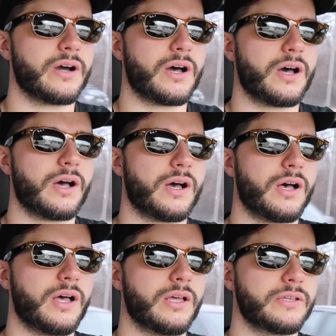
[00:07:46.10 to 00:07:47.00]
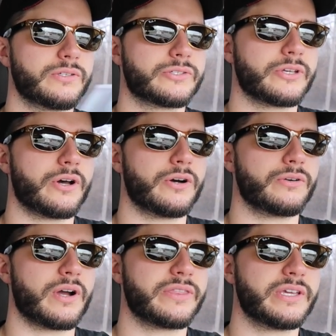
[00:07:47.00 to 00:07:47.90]
Uh,
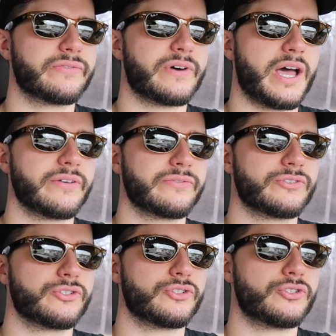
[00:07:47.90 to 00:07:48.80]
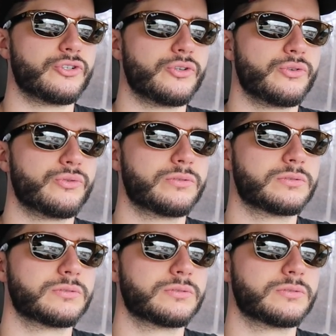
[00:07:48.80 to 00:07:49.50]
so I think 5.2,